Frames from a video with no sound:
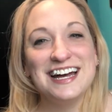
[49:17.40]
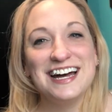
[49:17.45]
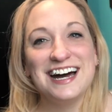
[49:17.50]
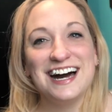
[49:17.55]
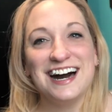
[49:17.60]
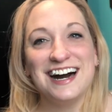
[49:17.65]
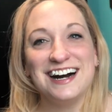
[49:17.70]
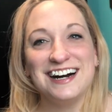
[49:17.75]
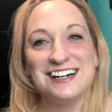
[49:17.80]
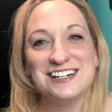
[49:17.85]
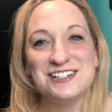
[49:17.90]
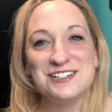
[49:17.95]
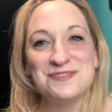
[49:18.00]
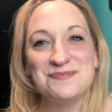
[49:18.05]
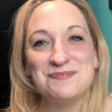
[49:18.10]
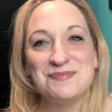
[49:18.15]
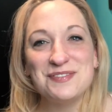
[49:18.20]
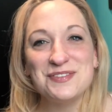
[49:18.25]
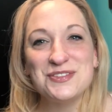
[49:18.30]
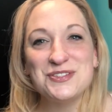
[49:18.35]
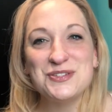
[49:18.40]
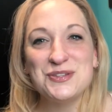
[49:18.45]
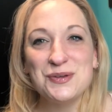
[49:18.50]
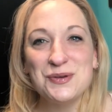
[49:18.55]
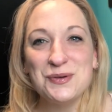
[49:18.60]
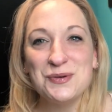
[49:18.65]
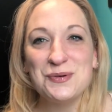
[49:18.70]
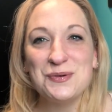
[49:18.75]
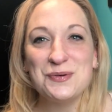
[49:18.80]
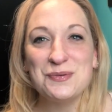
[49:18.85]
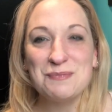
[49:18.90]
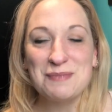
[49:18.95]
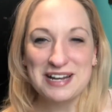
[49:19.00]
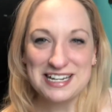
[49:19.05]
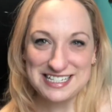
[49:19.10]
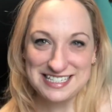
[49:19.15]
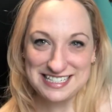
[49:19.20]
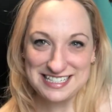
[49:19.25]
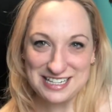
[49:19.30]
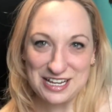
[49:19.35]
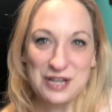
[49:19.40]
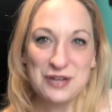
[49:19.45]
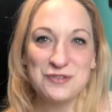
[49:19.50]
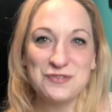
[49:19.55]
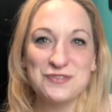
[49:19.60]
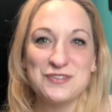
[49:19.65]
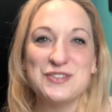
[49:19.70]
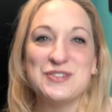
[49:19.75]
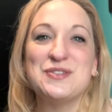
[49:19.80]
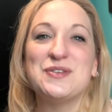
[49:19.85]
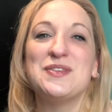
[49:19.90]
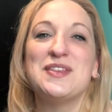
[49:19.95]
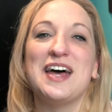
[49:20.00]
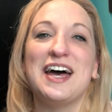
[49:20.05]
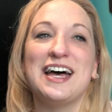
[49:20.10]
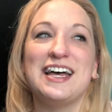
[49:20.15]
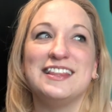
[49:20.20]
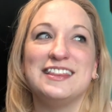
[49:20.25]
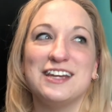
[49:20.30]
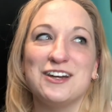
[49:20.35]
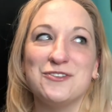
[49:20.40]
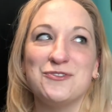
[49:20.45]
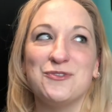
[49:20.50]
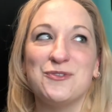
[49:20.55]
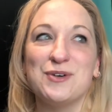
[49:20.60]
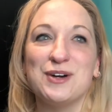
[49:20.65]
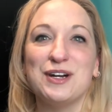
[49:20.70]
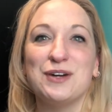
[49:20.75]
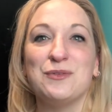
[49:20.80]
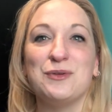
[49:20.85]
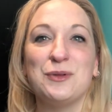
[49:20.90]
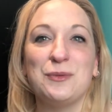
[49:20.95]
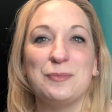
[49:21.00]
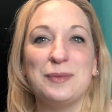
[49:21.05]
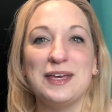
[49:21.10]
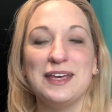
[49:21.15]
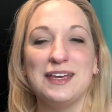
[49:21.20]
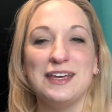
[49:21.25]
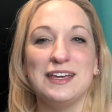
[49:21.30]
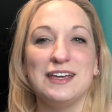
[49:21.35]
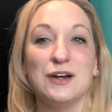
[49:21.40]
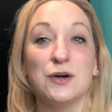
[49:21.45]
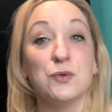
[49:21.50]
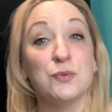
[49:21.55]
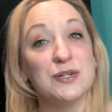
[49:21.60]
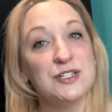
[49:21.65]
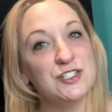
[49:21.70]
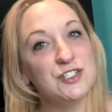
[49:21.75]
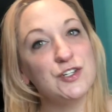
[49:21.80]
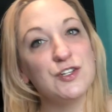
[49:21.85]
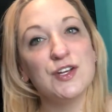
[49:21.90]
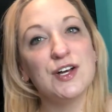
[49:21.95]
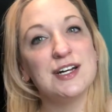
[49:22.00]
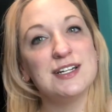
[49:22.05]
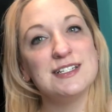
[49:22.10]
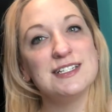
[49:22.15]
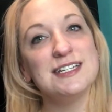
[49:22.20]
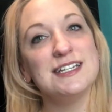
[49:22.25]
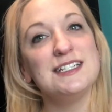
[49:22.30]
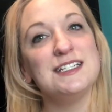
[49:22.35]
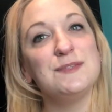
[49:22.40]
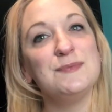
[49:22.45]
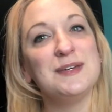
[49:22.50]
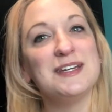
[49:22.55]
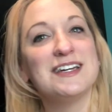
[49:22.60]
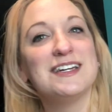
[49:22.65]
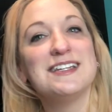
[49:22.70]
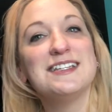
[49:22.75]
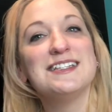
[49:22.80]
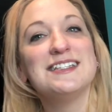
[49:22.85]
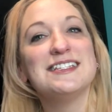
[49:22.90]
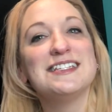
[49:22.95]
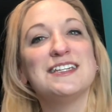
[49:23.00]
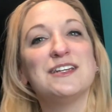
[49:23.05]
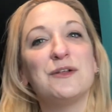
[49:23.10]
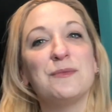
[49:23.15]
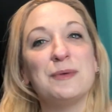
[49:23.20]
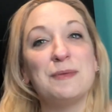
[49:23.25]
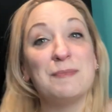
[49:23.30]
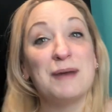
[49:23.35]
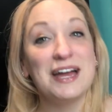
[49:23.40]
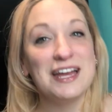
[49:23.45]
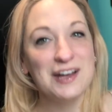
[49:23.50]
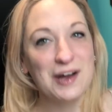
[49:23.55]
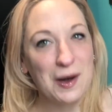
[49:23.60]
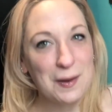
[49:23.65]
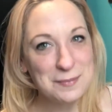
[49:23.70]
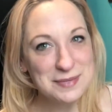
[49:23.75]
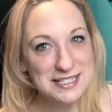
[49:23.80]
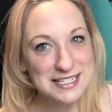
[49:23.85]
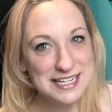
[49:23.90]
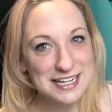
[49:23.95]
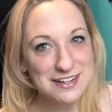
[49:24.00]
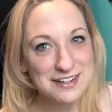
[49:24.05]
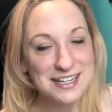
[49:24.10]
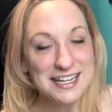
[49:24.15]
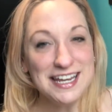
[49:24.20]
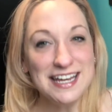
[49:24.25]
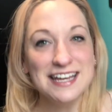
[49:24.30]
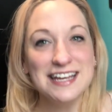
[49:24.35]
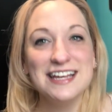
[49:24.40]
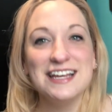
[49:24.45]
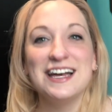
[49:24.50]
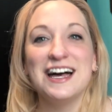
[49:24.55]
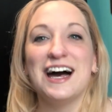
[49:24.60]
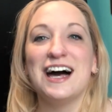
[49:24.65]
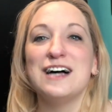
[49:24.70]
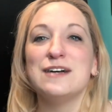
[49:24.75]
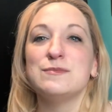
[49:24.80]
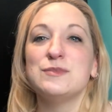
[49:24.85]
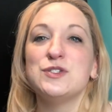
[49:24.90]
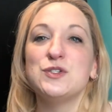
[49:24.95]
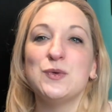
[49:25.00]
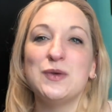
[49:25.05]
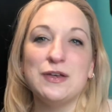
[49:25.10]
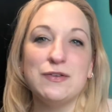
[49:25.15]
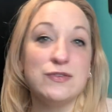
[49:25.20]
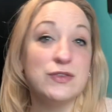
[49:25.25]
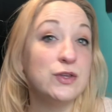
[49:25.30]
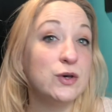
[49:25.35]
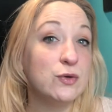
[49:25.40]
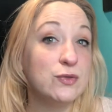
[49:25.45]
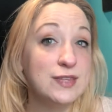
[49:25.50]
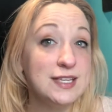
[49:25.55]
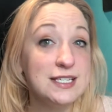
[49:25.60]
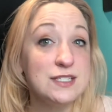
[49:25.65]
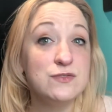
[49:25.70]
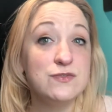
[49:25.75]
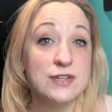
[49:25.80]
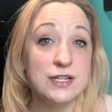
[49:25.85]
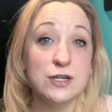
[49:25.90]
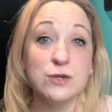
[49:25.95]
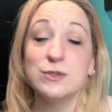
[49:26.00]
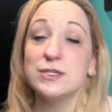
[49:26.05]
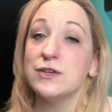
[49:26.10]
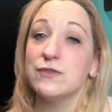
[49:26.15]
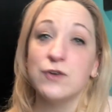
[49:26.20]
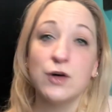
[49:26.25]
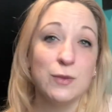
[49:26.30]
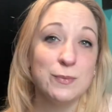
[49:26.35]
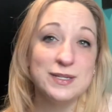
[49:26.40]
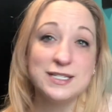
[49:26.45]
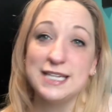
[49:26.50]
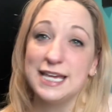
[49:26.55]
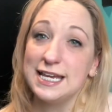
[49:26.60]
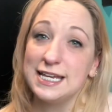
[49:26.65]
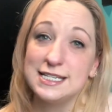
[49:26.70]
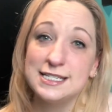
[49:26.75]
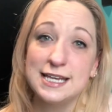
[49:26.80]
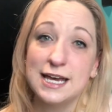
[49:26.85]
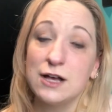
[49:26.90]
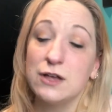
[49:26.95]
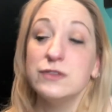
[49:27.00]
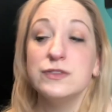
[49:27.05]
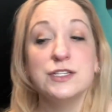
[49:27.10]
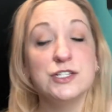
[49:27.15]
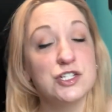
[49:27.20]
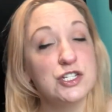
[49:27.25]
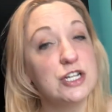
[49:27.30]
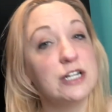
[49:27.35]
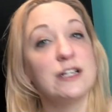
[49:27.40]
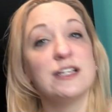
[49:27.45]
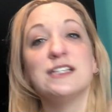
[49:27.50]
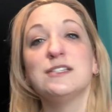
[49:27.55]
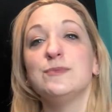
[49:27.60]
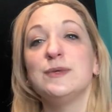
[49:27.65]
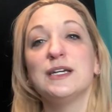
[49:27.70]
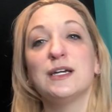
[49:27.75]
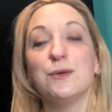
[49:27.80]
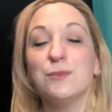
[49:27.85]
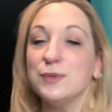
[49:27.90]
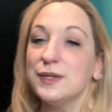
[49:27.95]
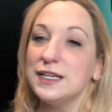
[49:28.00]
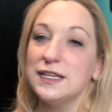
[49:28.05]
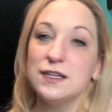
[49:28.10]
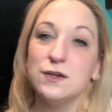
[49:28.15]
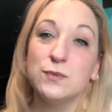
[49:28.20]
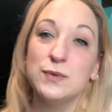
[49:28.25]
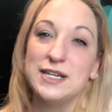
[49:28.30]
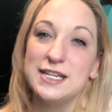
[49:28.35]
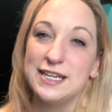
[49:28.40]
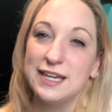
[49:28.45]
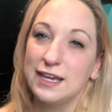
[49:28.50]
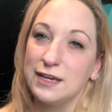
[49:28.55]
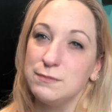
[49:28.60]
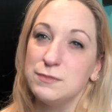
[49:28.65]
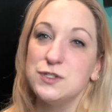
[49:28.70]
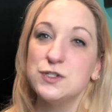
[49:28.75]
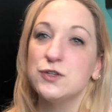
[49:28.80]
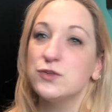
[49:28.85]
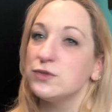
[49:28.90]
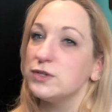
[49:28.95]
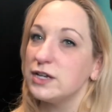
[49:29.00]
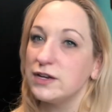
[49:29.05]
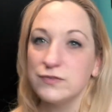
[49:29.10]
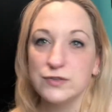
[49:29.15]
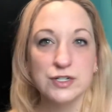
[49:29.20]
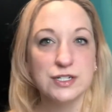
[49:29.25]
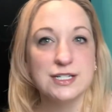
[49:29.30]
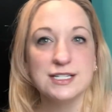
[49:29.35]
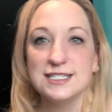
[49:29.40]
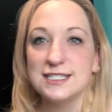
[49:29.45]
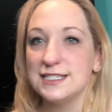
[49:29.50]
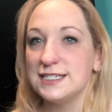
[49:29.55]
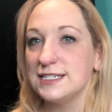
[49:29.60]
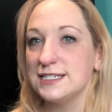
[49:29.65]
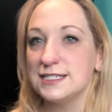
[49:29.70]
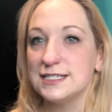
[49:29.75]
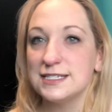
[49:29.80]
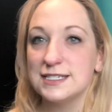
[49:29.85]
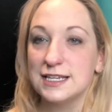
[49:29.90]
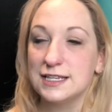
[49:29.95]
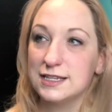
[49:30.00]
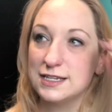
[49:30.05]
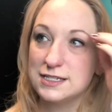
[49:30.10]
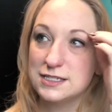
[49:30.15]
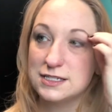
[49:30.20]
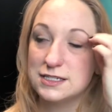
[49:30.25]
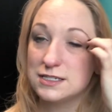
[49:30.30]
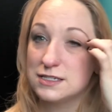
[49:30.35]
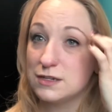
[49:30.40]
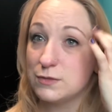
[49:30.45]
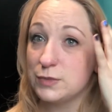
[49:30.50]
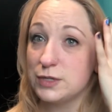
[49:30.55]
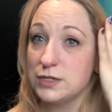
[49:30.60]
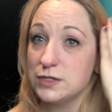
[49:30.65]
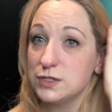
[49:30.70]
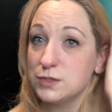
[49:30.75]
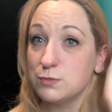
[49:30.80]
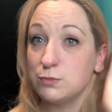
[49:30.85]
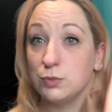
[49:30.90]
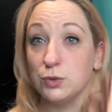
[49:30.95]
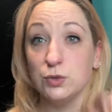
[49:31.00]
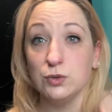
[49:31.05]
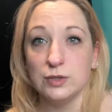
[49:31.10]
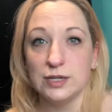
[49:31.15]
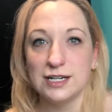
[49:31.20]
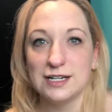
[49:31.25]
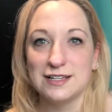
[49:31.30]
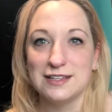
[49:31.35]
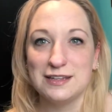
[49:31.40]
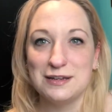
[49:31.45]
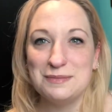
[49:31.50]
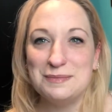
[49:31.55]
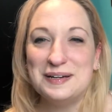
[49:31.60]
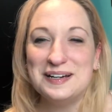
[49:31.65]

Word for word: um, to my stuff so that therefore it will be original content because it'll be my commentary. Um, so even though these videos have all been taken down, the channel has been completely renamed. You're never going to see these unless someone else bootlegged them.